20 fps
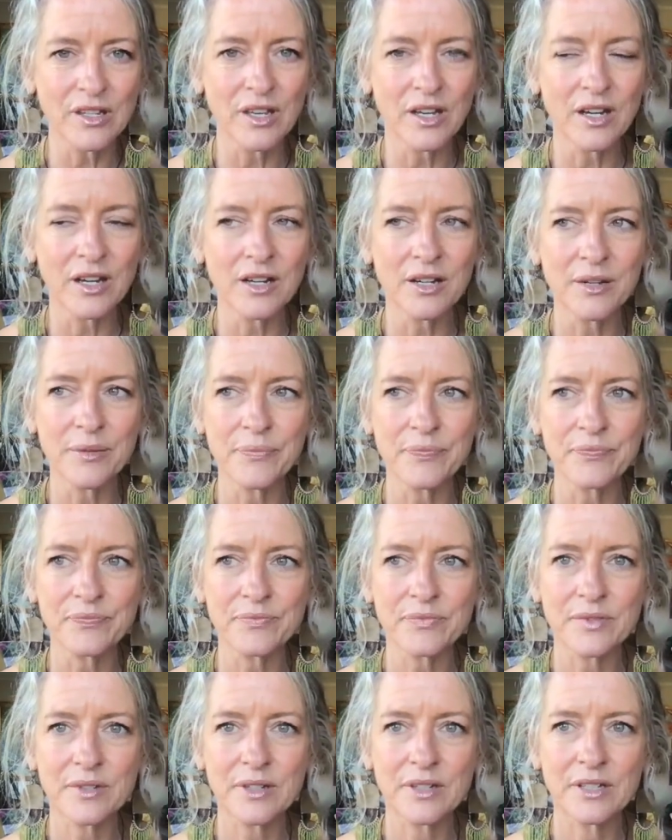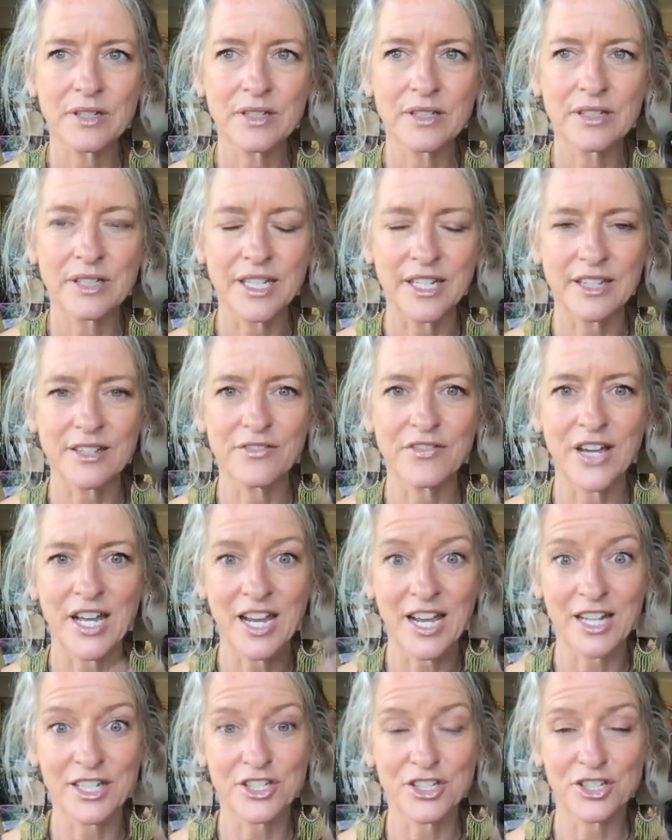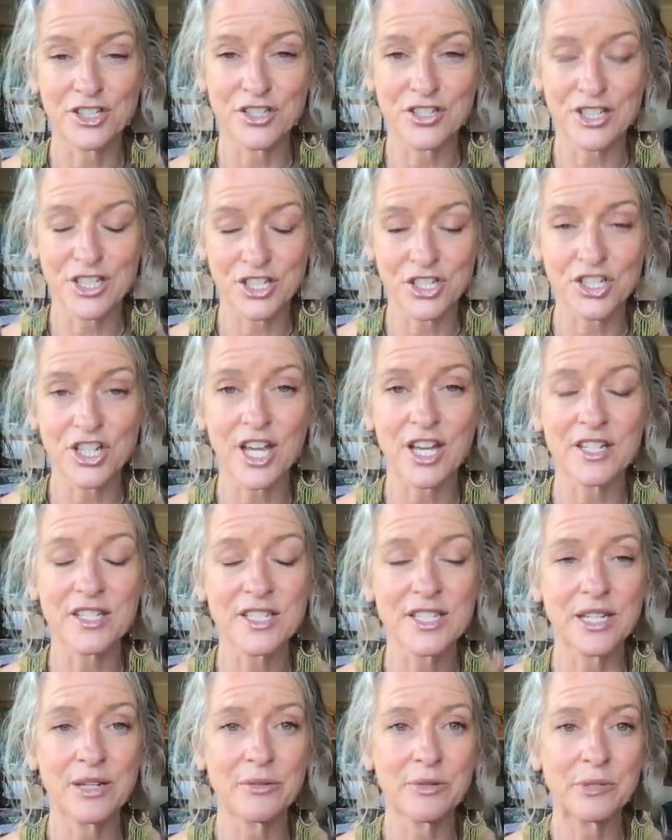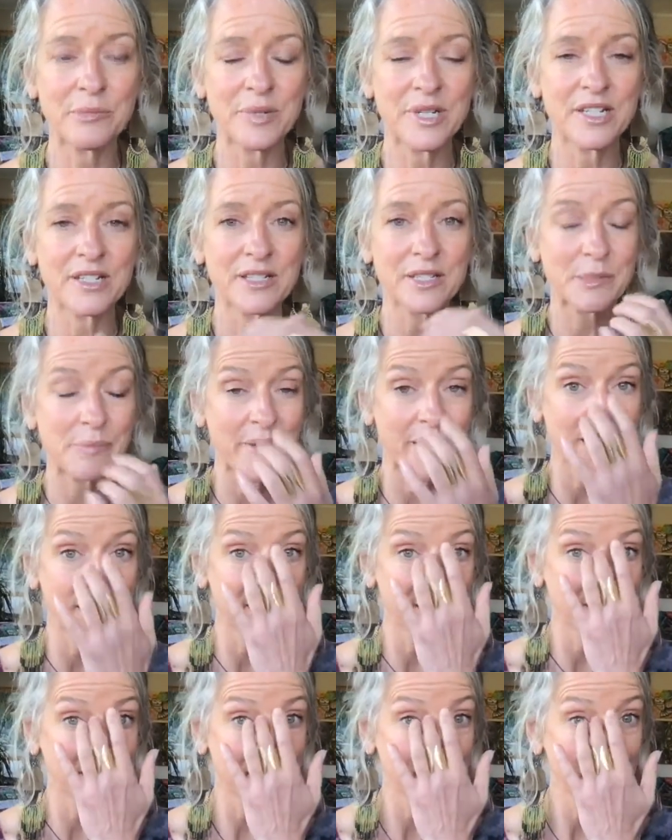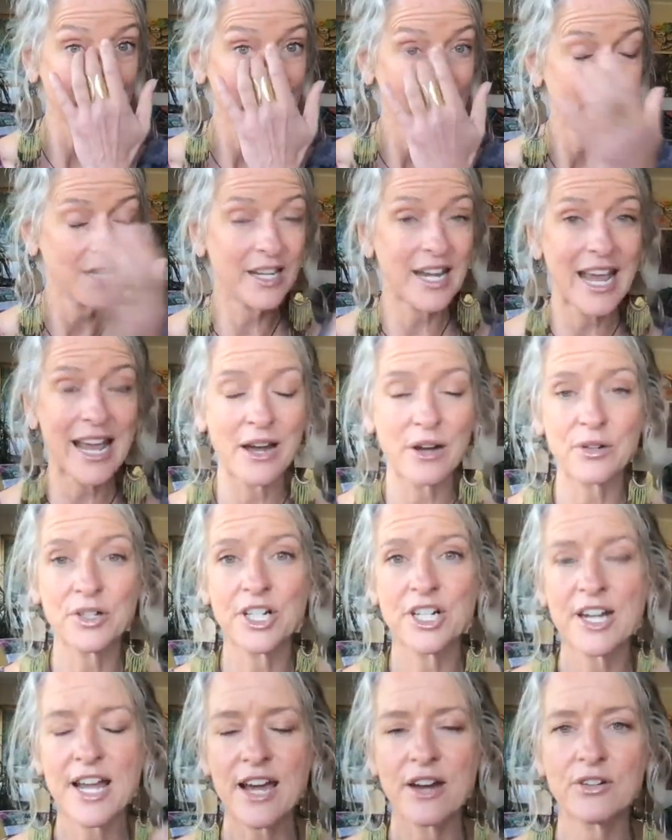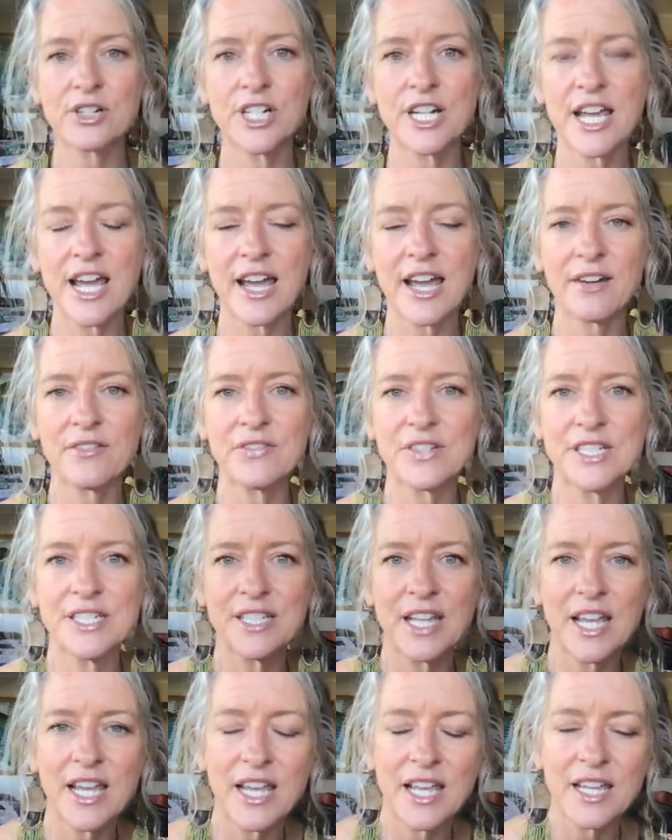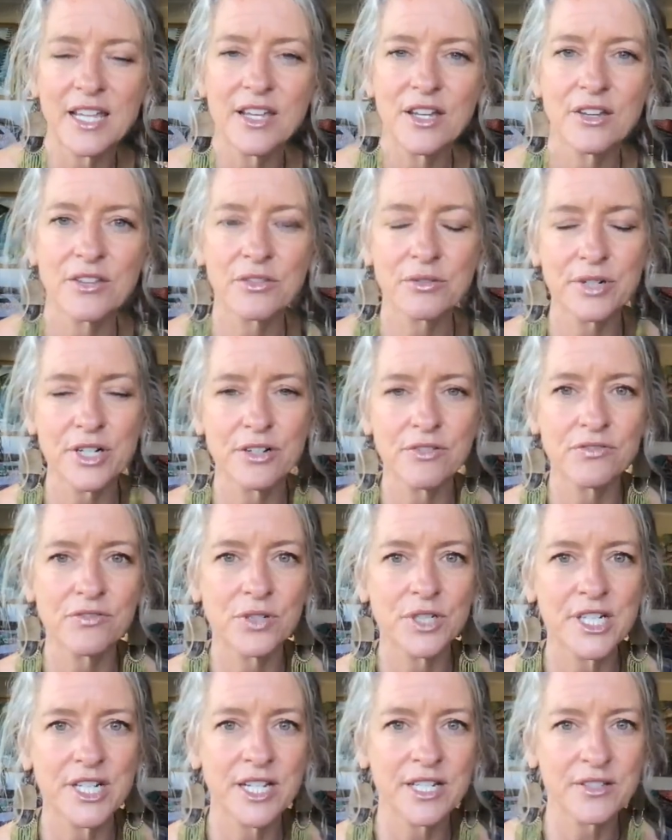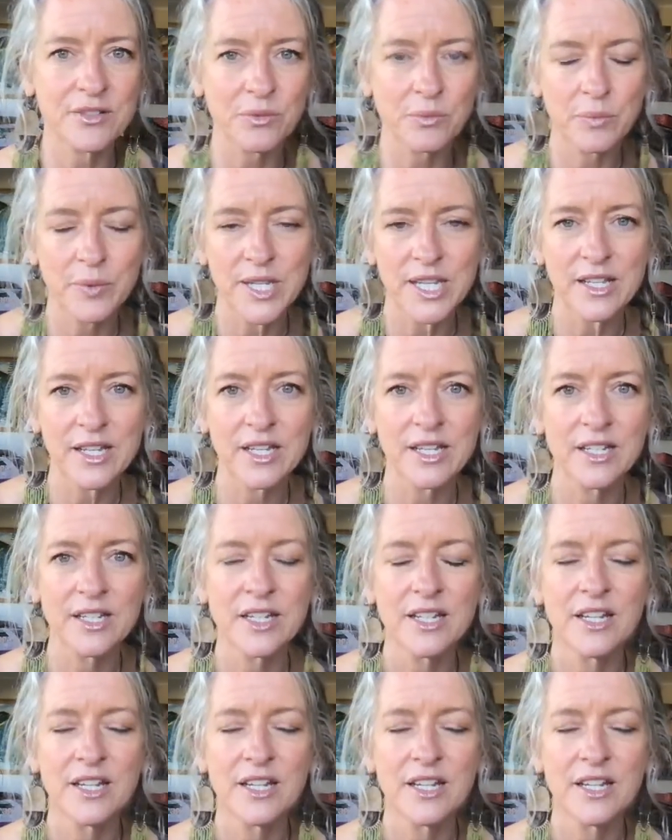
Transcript: um, like if i had to suggest it would be to spend an hour an hour and a half a day three to four days a week